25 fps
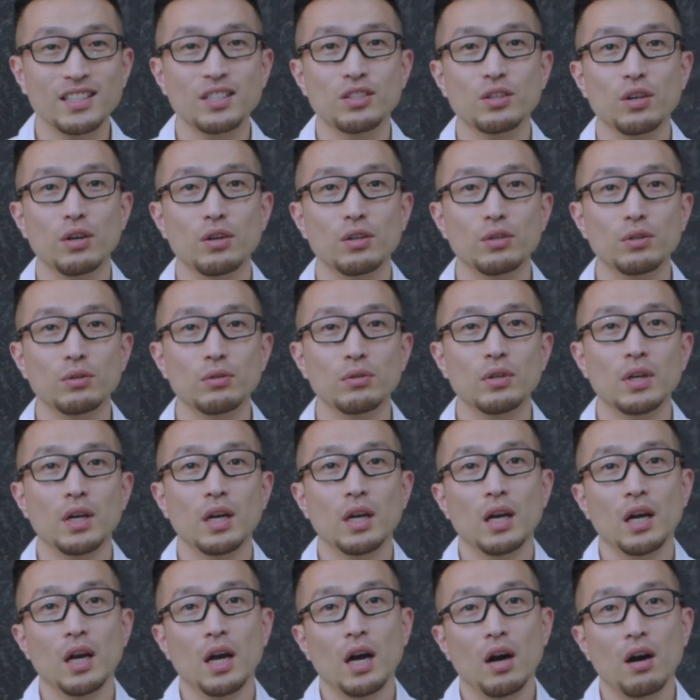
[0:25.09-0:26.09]
show you
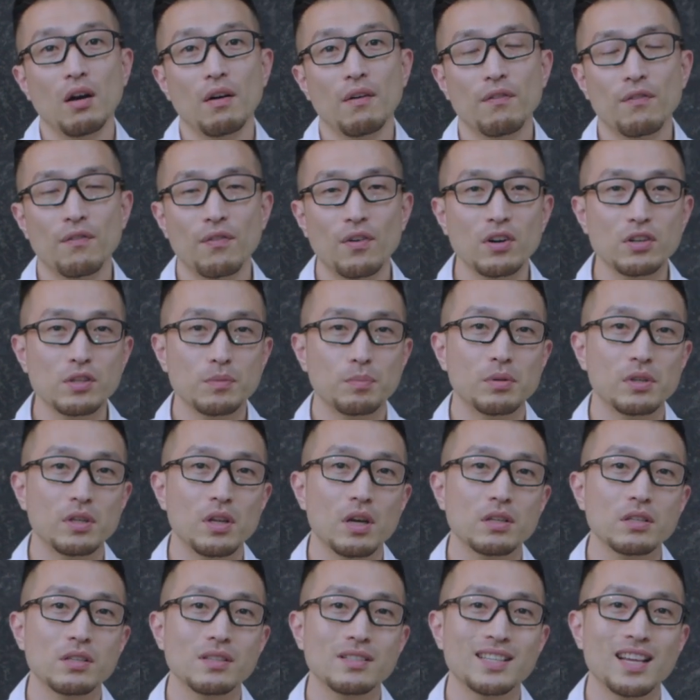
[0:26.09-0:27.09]
our first
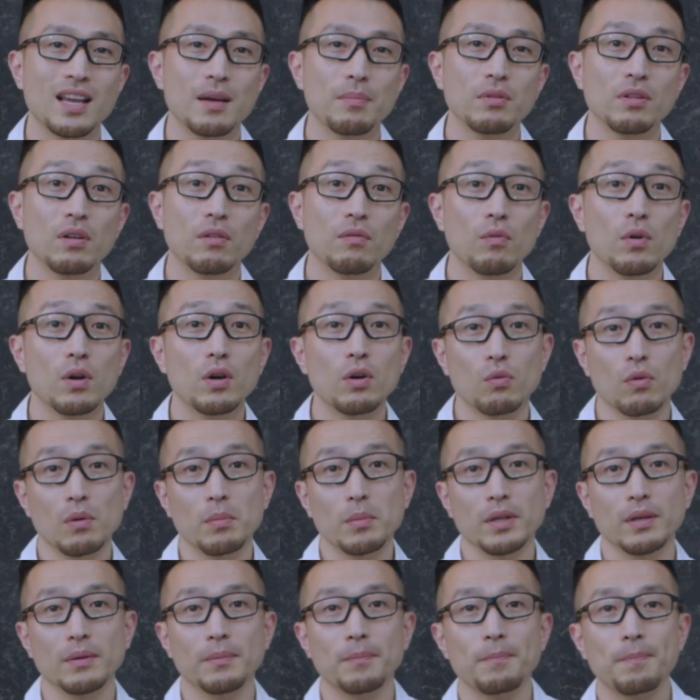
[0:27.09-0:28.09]
production sample of Wonder Woman.